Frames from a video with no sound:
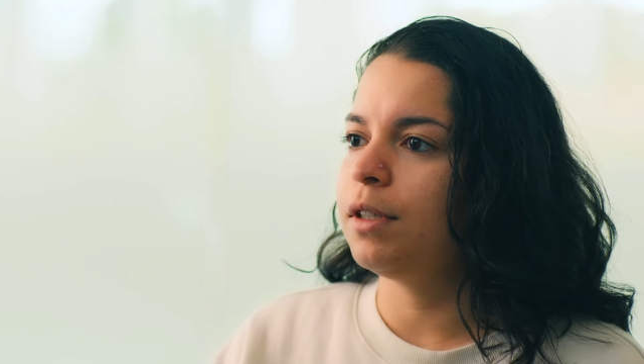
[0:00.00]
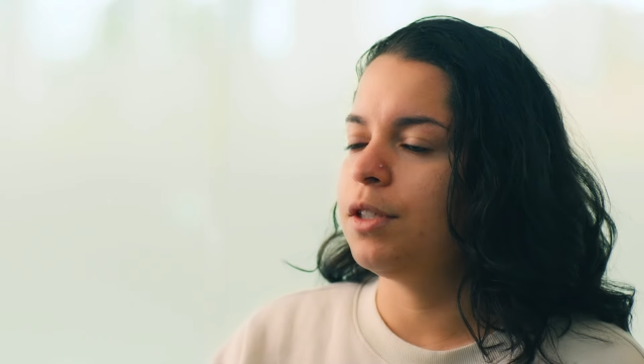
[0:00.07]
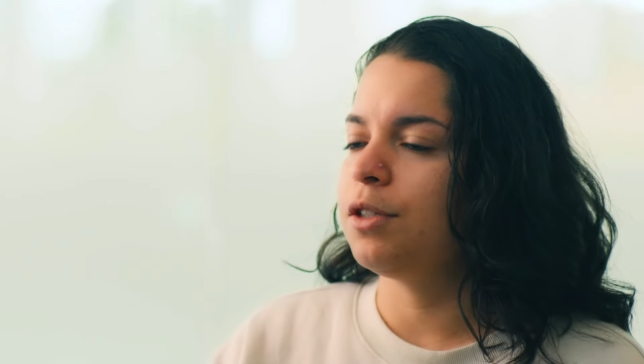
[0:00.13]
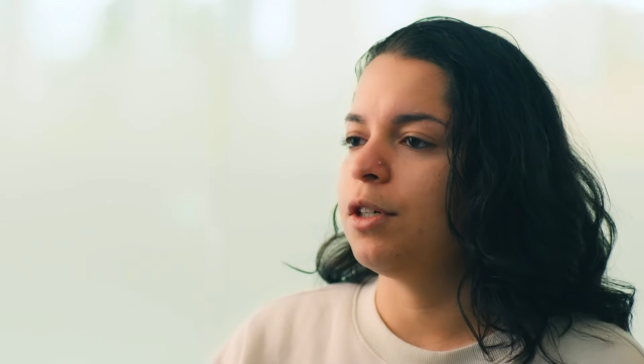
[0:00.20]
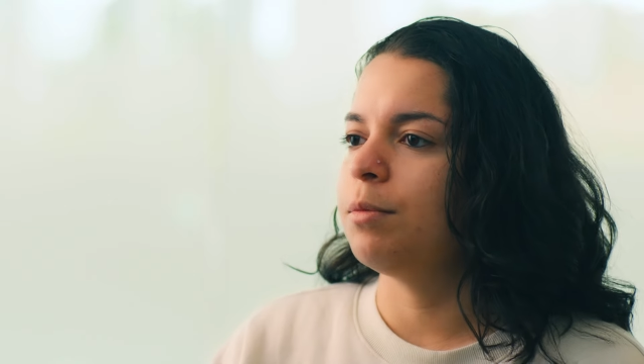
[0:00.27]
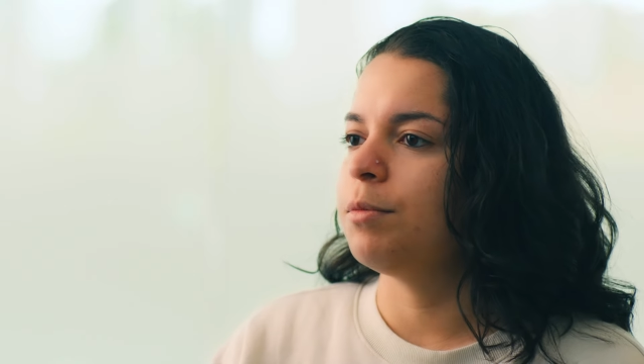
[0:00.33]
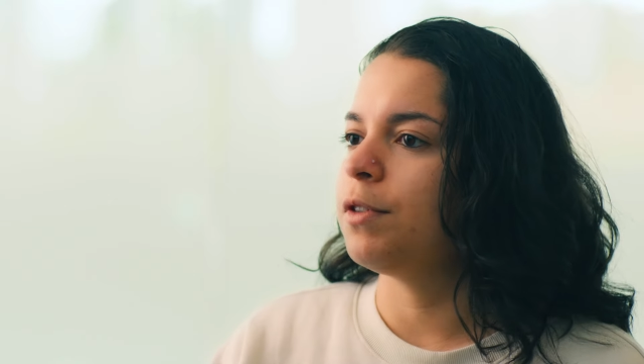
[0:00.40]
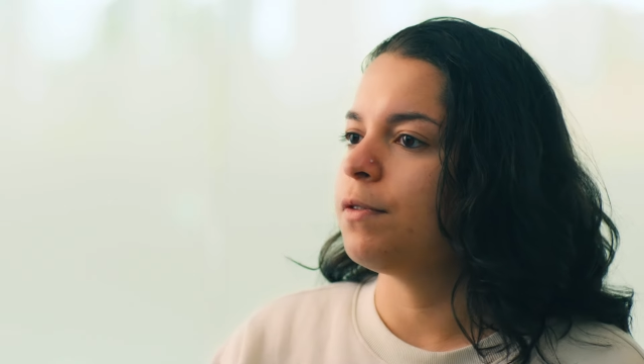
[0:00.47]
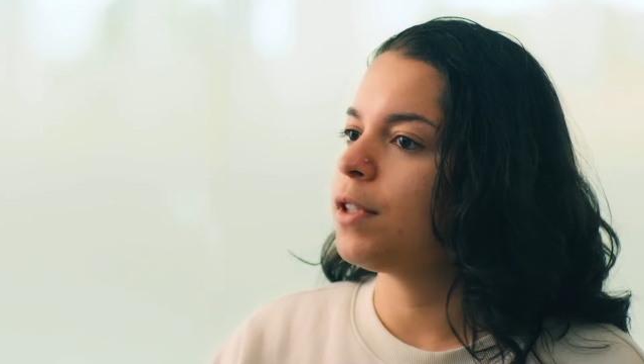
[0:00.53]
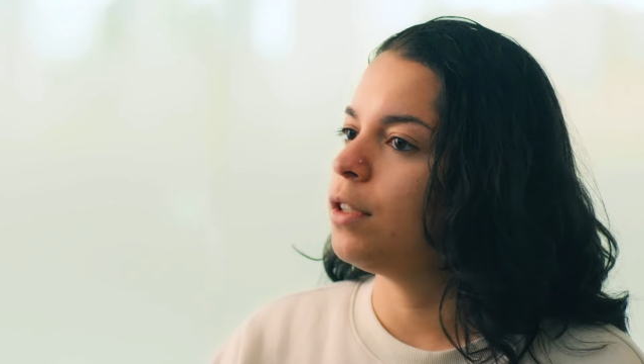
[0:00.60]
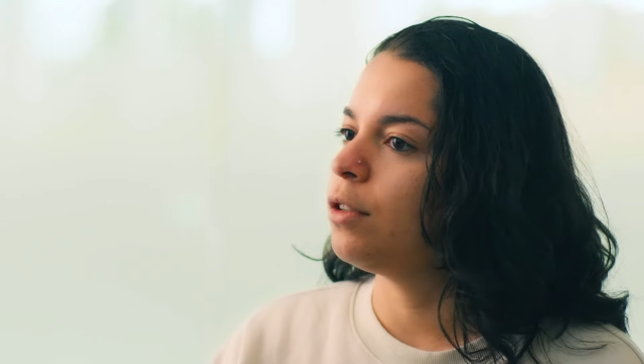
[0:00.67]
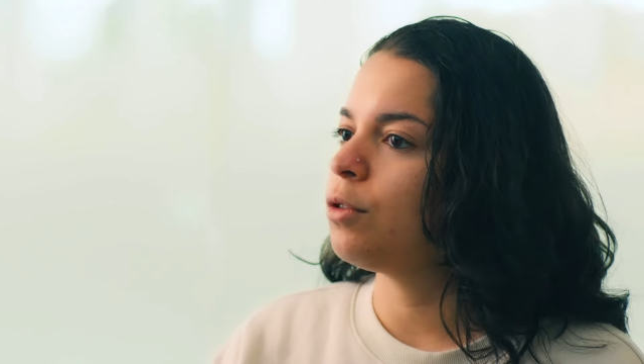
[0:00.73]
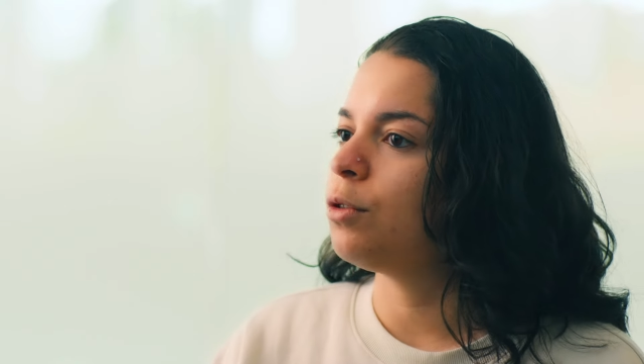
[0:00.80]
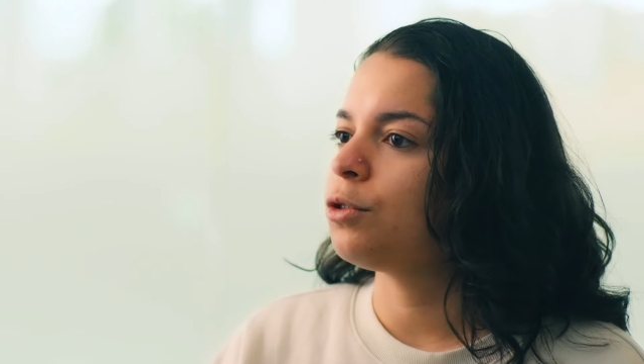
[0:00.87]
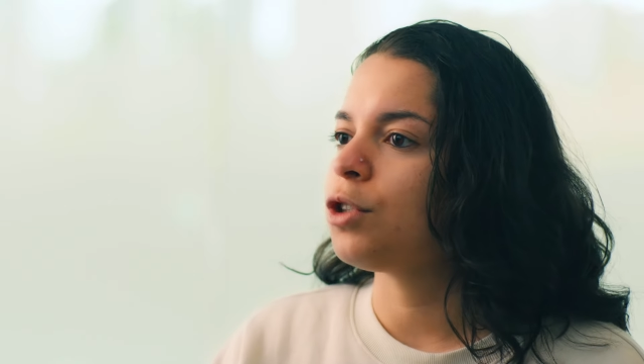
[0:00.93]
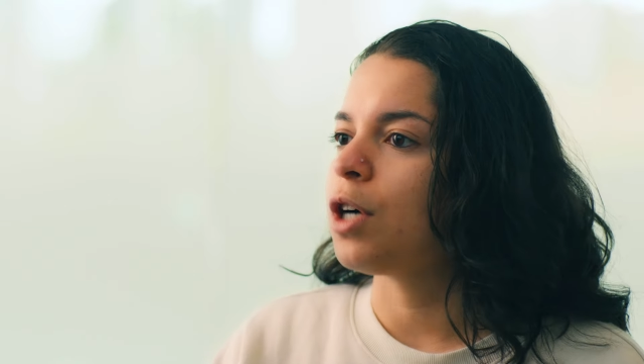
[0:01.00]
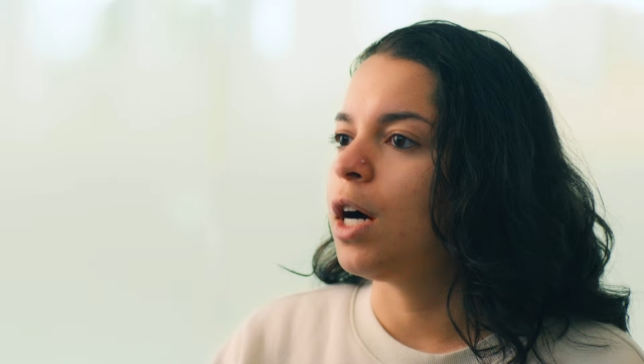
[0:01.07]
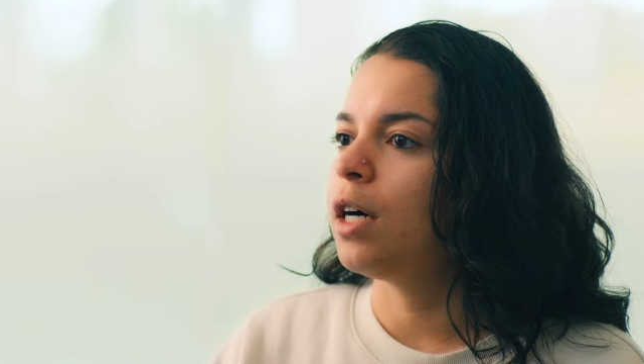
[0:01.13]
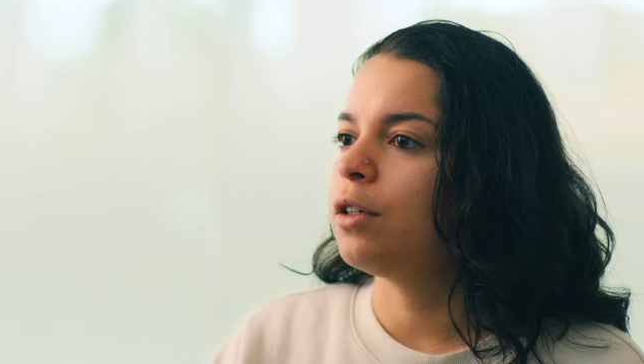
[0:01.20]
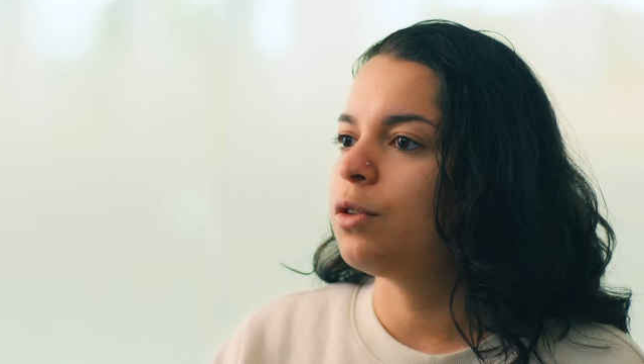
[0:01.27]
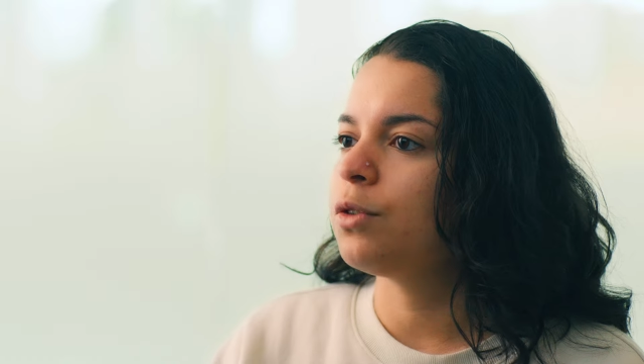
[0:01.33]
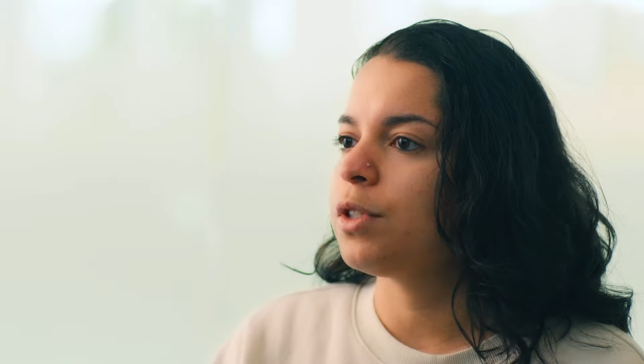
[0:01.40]
in terms of clinical
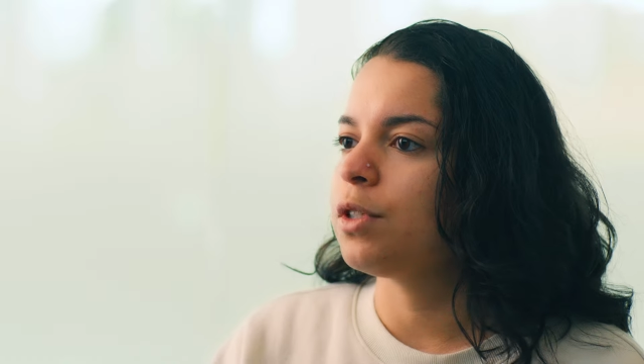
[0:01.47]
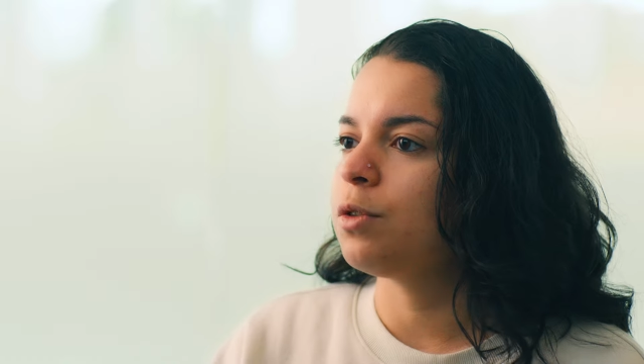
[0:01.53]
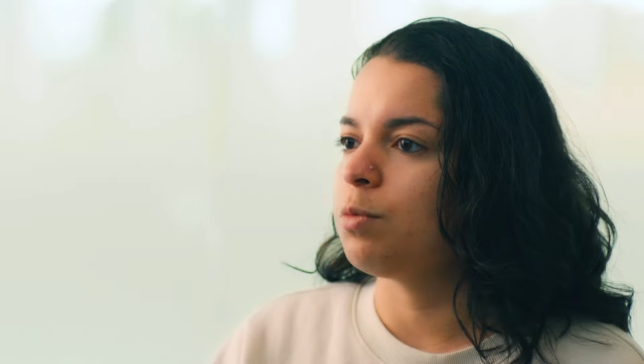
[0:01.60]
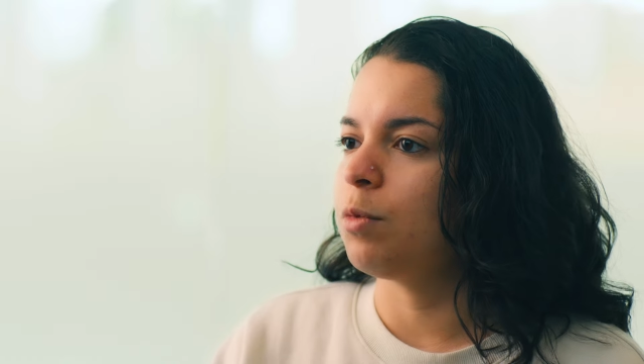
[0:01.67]
trials as